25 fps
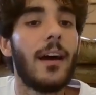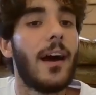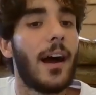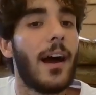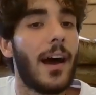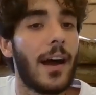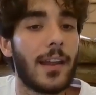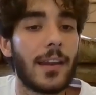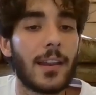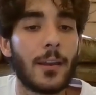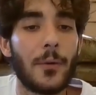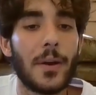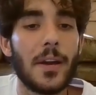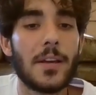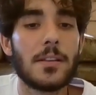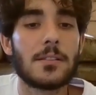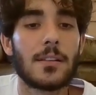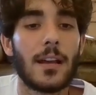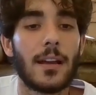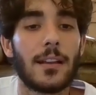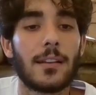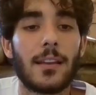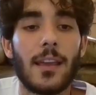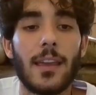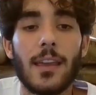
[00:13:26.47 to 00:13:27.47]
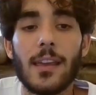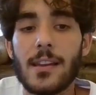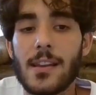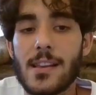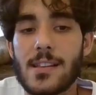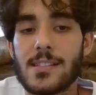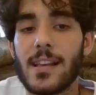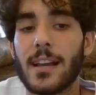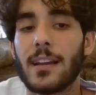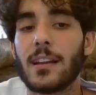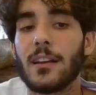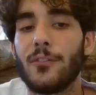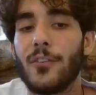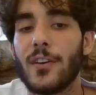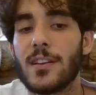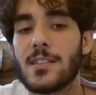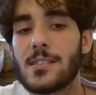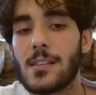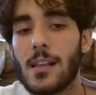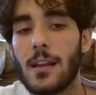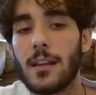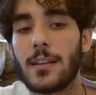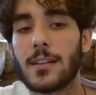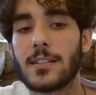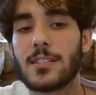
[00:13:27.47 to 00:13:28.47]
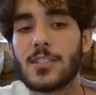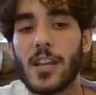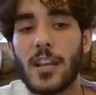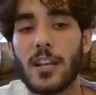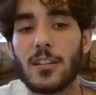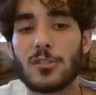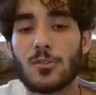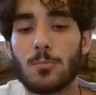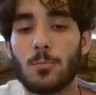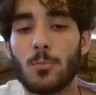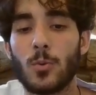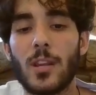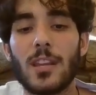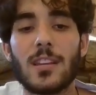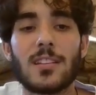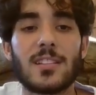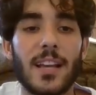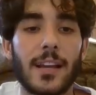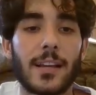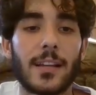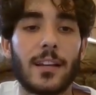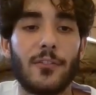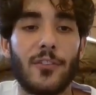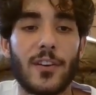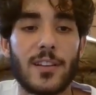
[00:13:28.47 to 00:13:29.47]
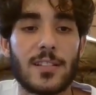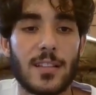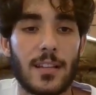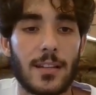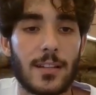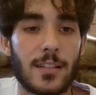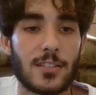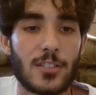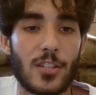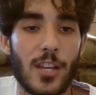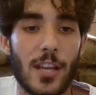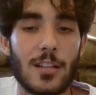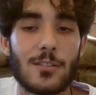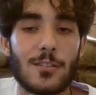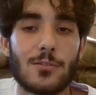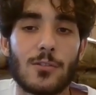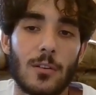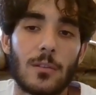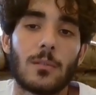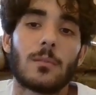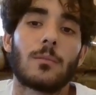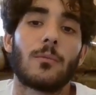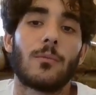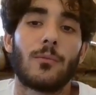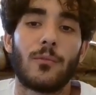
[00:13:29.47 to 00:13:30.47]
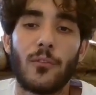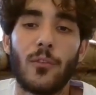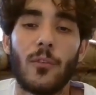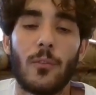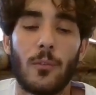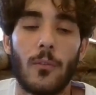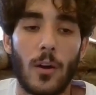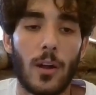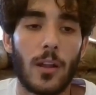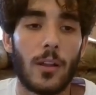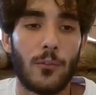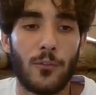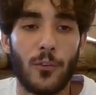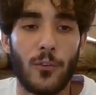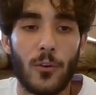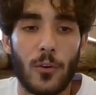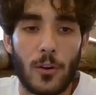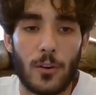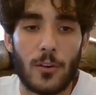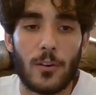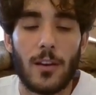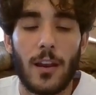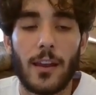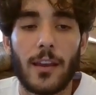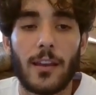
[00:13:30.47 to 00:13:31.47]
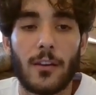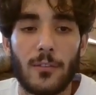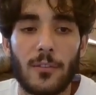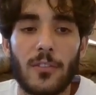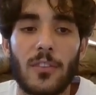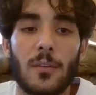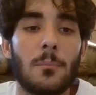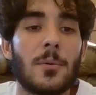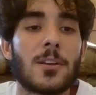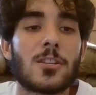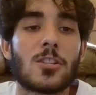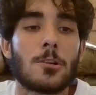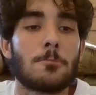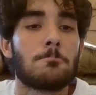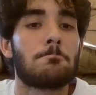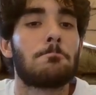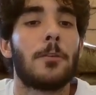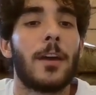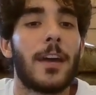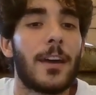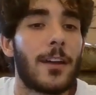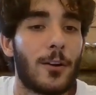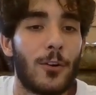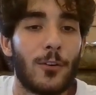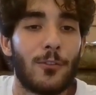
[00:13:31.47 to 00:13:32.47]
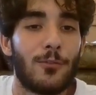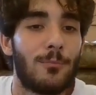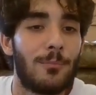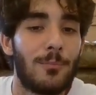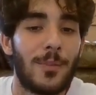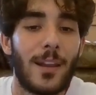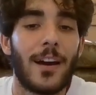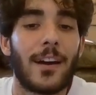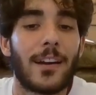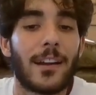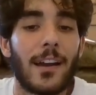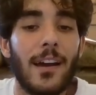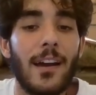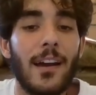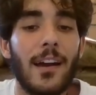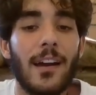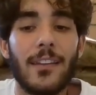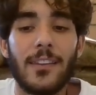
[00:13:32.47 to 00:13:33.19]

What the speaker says: Anyways, and here he sacrificed an exchange. Munir sacrificed an exchange for like the bishop pair of black.